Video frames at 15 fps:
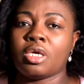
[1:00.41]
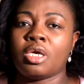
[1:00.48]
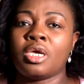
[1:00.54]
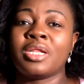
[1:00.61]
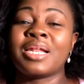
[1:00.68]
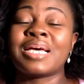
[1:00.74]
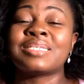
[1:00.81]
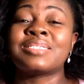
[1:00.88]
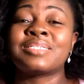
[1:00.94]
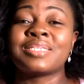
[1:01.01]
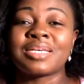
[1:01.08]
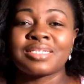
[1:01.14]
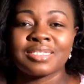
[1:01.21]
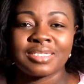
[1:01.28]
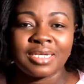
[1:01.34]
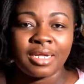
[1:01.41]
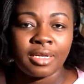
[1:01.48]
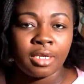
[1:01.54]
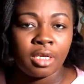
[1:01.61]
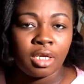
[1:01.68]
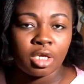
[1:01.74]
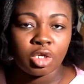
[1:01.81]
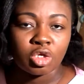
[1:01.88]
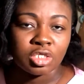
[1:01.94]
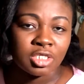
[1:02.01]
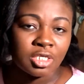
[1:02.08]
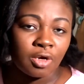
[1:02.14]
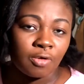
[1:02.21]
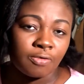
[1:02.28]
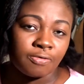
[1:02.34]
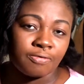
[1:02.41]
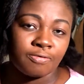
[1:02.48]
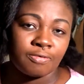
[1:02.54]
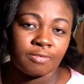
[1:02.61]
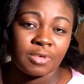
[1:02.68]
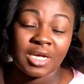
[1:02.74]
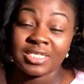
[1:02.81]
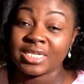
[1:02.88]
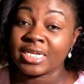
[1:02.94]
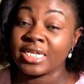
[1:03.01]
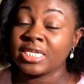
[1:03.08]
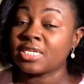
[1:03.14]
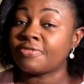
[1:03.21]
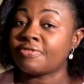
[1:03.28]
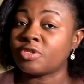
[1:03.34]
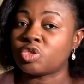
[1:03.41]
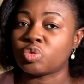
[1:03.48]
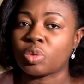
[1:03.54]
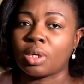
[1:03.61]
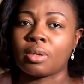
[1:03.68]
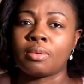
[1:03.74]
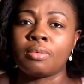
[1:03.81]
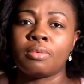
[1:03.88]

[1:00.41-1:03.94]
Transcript: in assessing yourself as an individual.